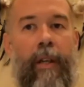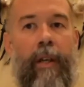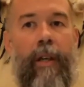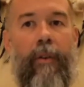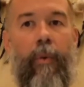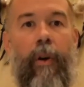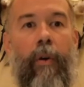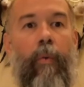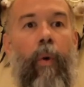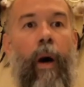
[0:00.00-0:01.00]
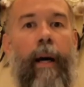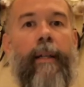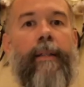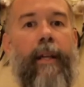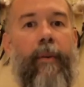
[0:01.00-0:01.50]
where a
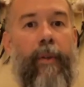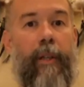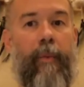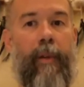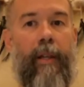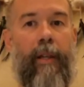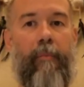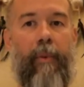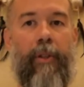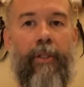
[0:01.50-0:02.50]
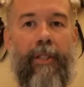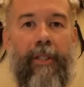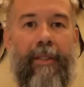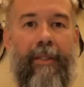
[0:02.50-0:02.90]
wise equanimity emerges.